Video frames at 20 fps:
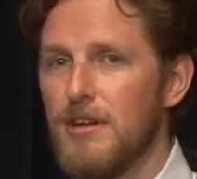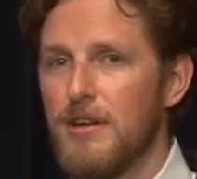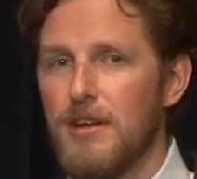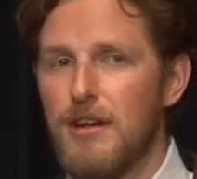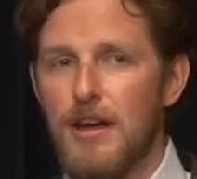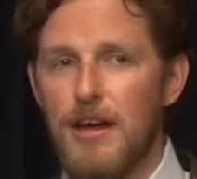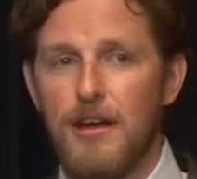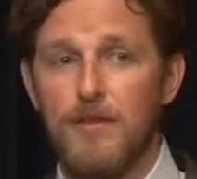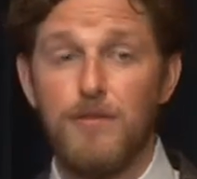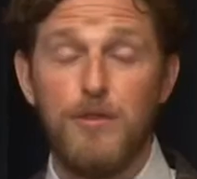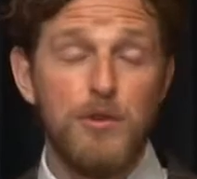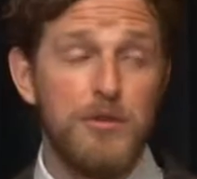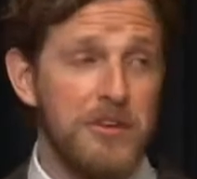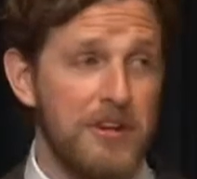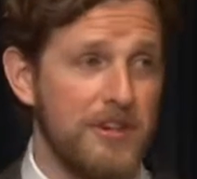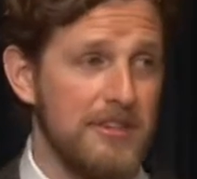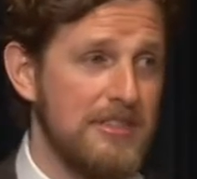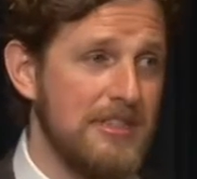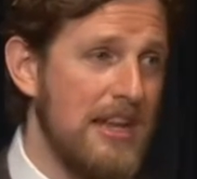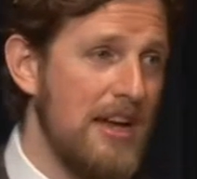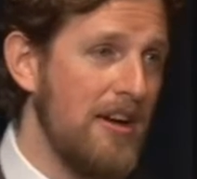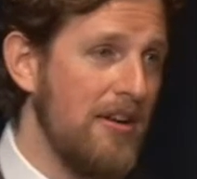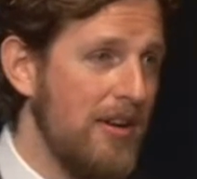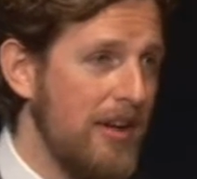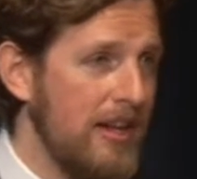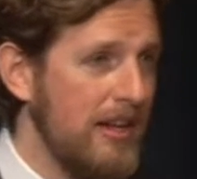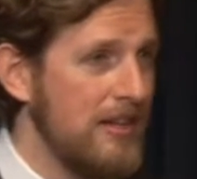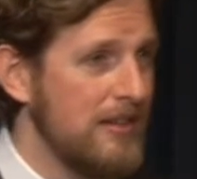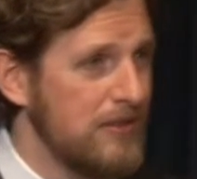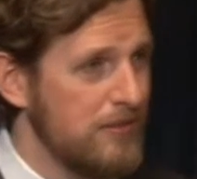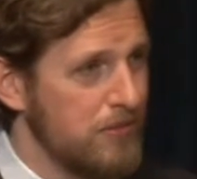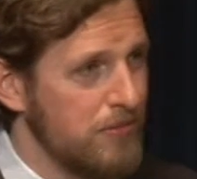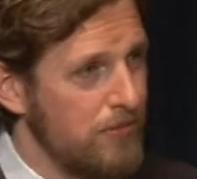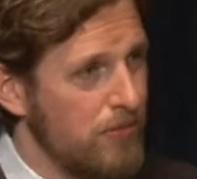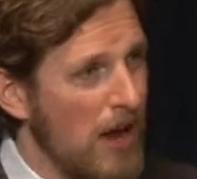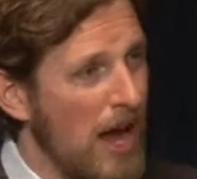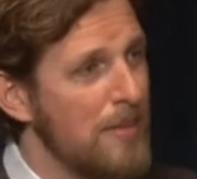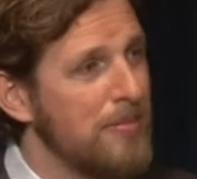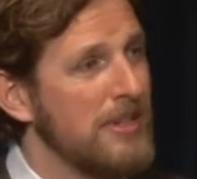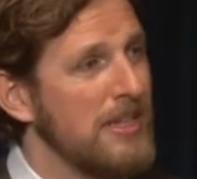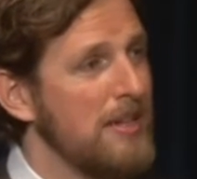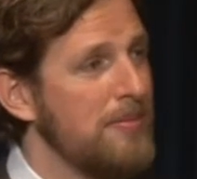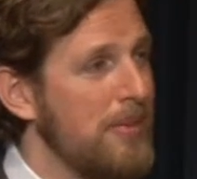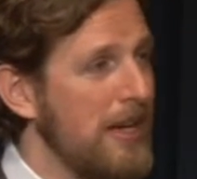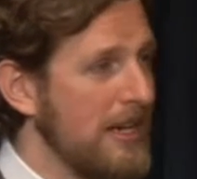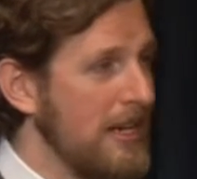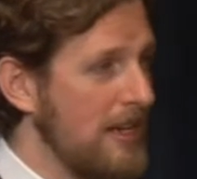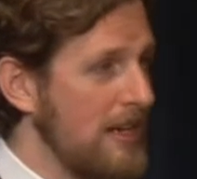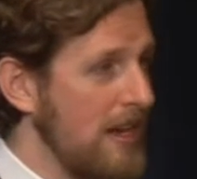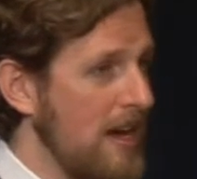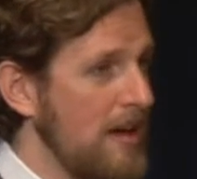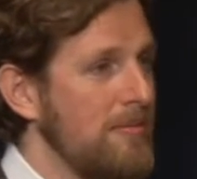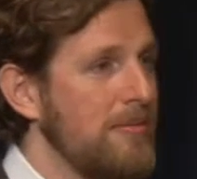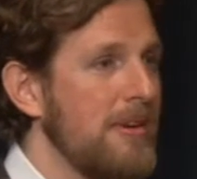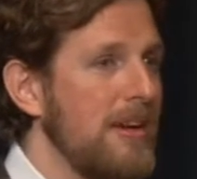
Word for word: a few years now and is rapidly picking up.